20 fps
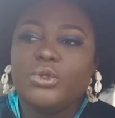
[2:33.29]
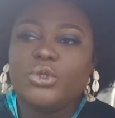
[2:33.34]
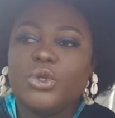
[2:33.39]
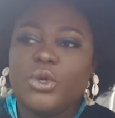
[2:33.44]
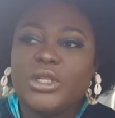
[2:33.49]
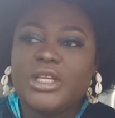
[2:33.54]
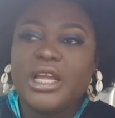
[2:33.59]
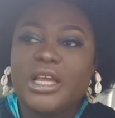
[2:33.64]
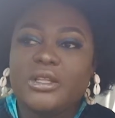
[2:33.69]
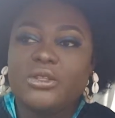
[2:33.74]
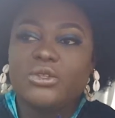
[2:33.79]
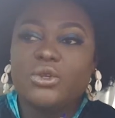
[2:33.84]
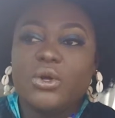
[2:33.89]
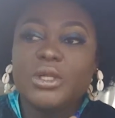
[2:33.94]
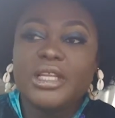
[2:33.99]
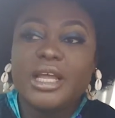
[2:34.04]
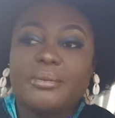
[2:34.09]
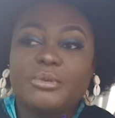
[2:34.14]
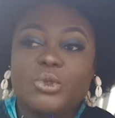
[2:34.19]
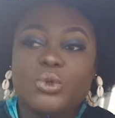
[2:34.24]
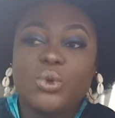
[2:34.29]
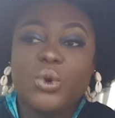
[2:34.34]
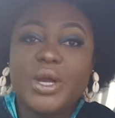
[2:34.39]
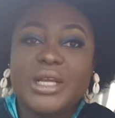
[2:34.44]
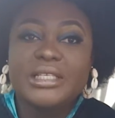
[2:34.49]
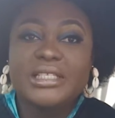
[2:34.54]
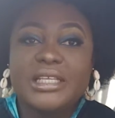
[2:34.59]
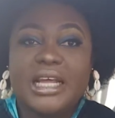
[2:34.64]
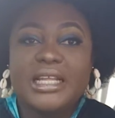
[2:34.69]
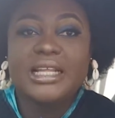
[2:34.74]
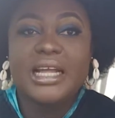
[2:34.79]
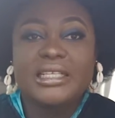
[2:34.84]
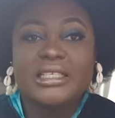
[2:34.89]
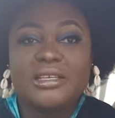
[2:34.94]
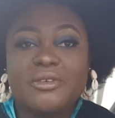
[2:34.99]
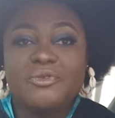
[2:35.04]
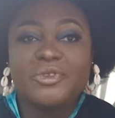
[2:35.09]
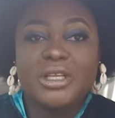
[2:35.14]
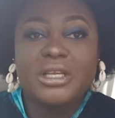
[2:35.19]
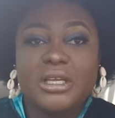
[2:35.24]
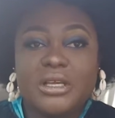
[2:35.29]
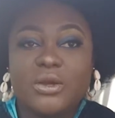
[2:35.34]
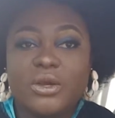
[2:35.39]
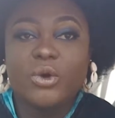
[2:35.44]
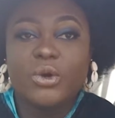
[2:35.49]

So they told them to go inside, that if the